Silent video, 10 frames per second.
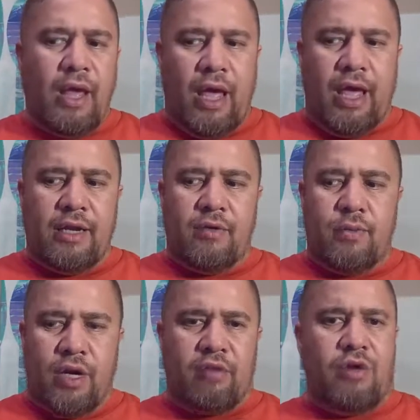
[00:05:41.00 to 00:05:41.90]
And
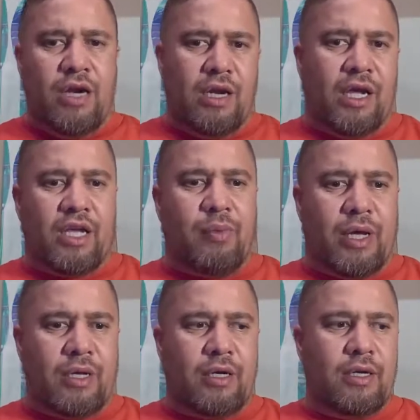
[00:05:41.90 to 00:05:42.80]
what I really like
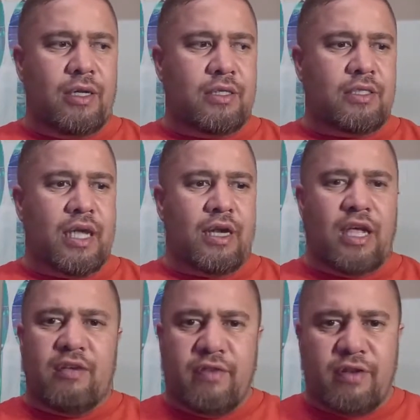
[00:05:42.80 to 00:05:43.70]
about it is that
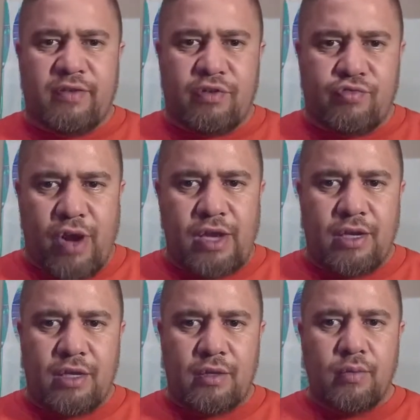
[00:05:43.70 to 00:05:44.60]
even if it's
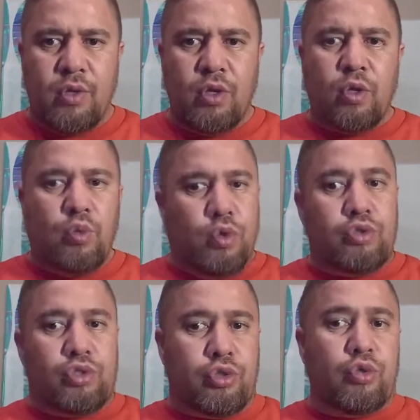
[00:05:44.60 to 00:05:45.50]
raining, we'll
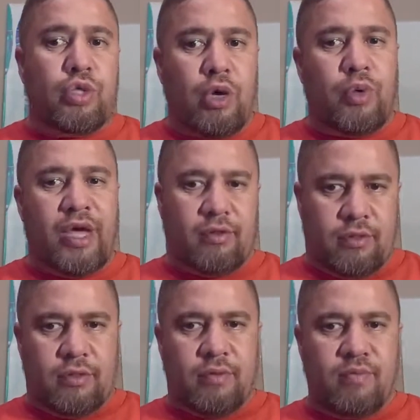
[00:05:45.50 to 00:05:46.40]
still go out.
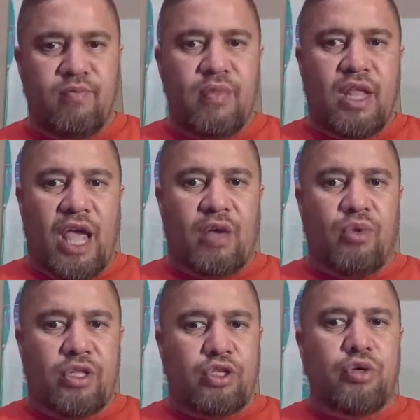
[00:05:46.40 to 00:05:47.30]
And
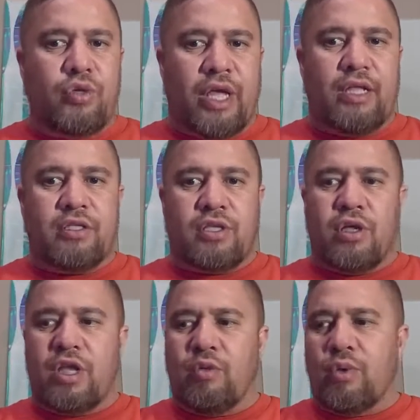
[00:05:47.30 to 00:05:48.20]
we do that so
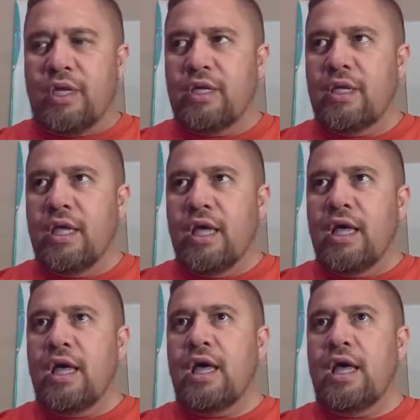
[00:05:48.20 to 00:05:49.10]
that we
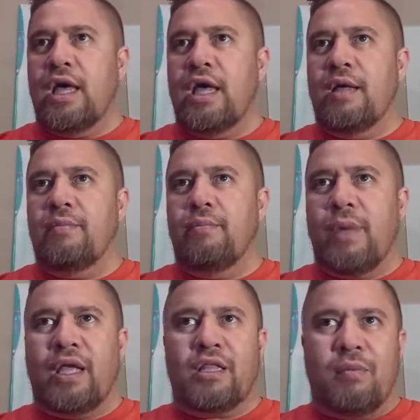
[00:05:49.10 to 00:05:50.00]

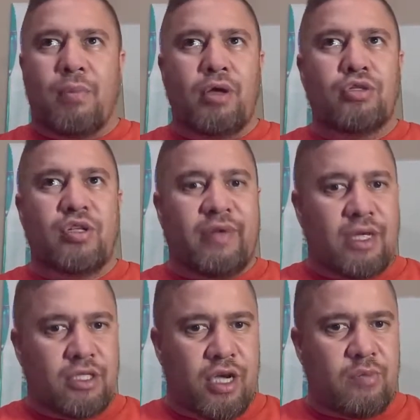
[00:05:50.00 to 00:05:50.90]
make the most of
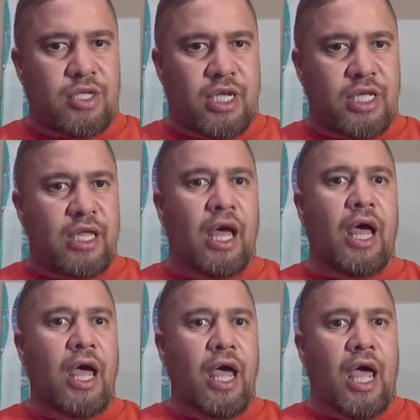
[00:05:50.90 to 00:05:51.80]
our time together,
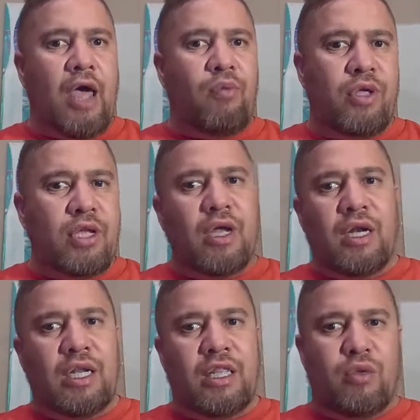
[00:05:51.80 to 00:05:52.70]
and we don't
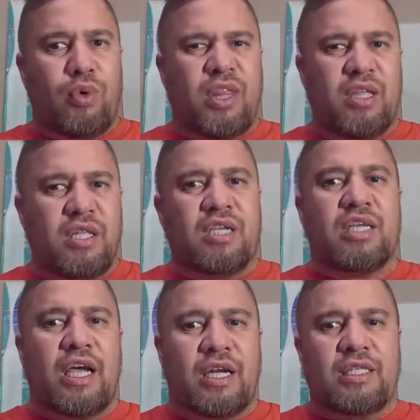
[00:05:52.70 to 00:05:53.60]
let the weather
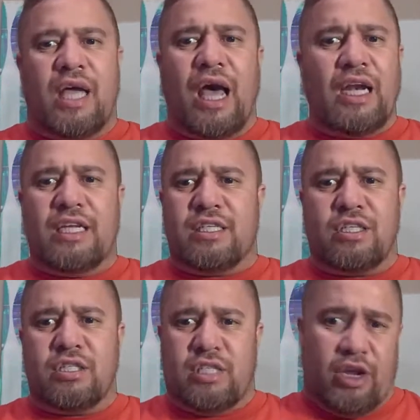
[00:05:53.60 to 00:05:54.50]
dictate us unless
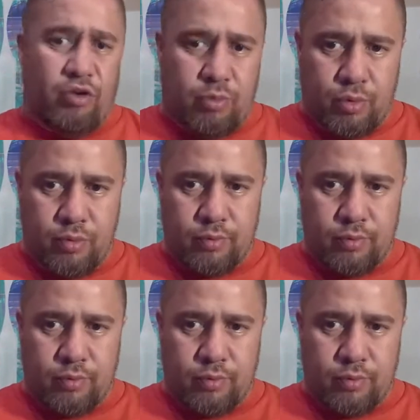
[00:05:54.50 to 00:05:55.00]
it's terrible.